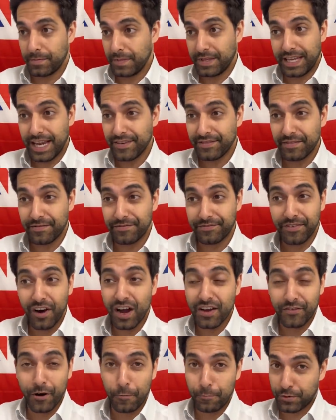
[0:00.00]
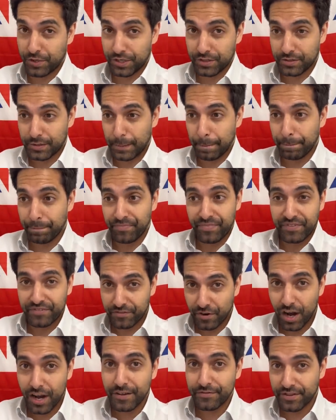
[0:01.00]
Gave them 5 options,
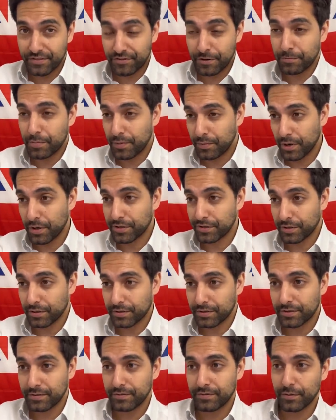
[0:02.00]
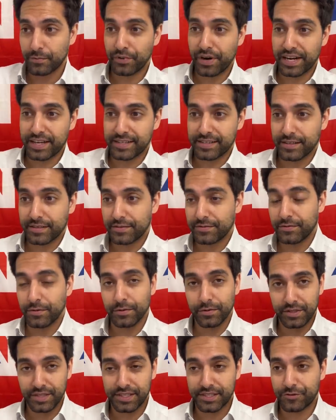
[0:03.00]
5 different proposals for Brexit,
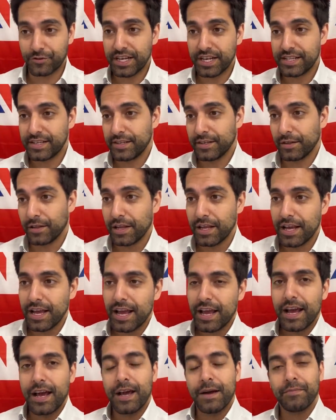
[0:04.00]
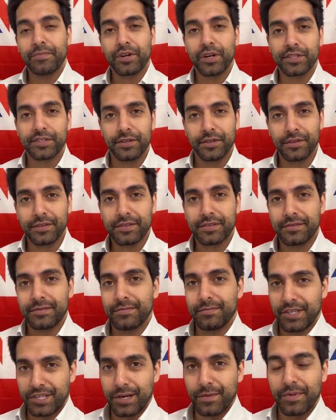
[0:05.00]
for this trade deal. And Brussels,
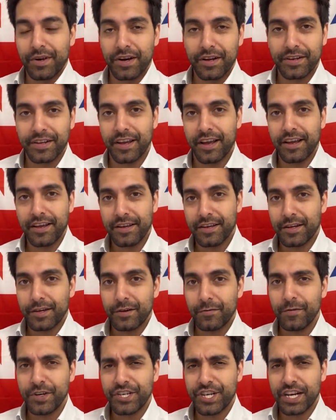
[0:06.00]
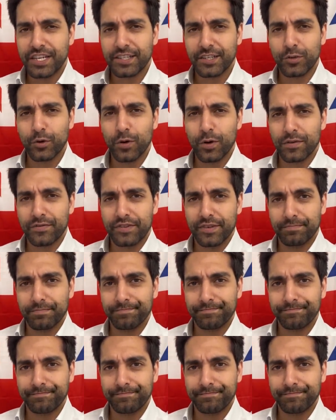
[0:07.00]
Michel Barnier, rejected all of them.